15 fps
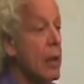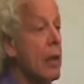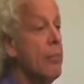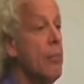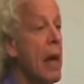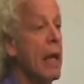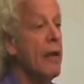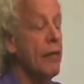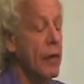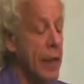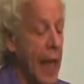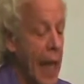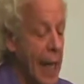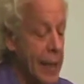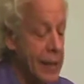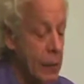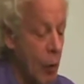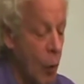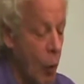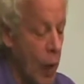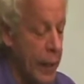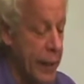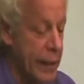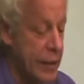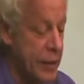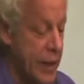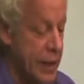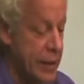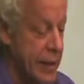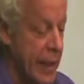Many of the gains that were won in the
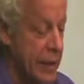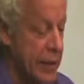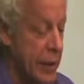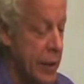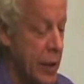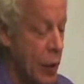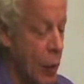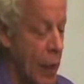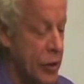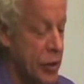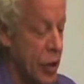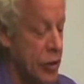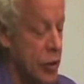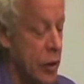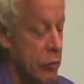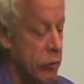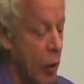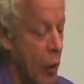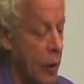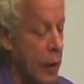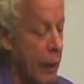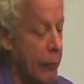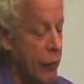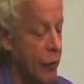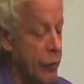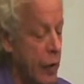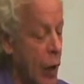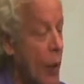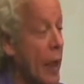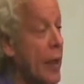60s in the US, such as the growing number of
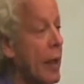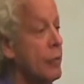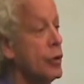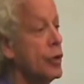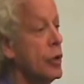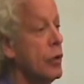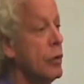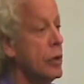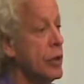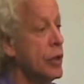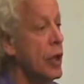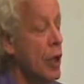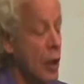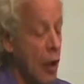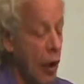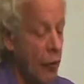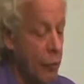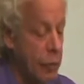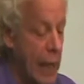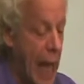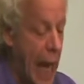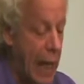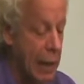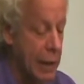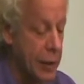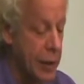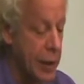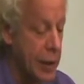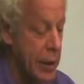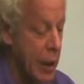low-income students, of Black,
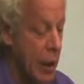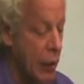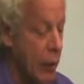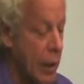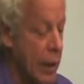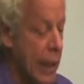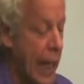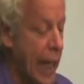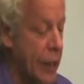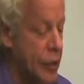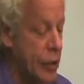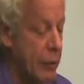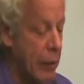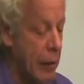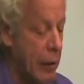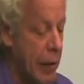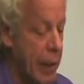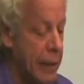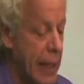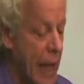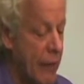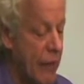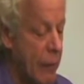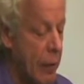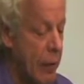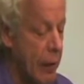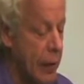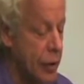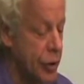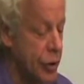Latino, Asian American, Native
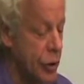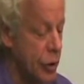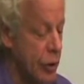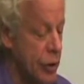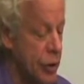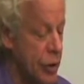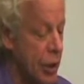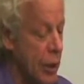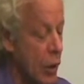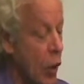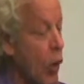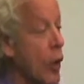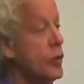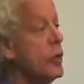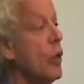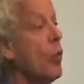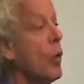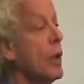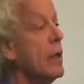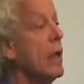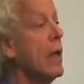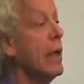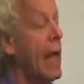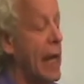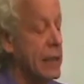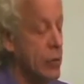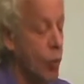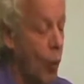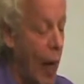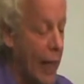American students, also
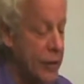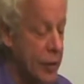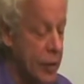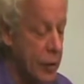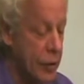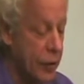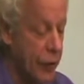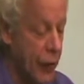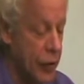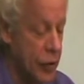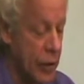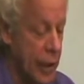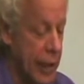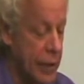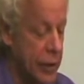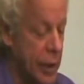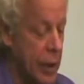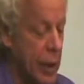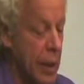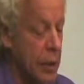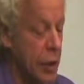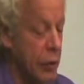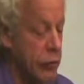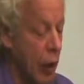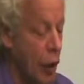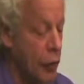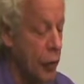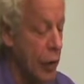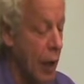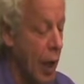working-class whites in universities, the
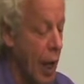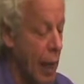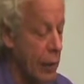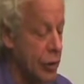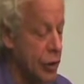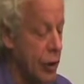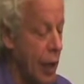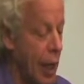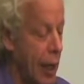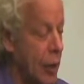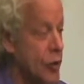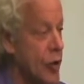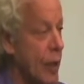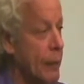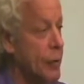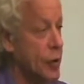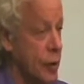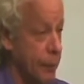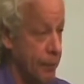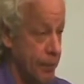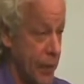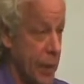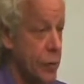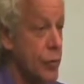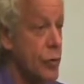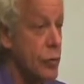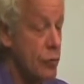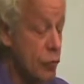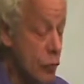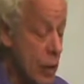growth in college scholarships,
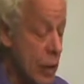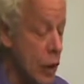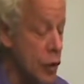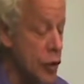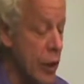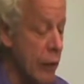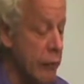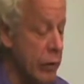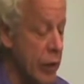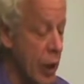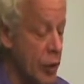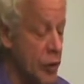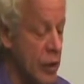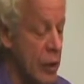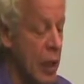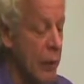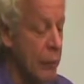some reduction in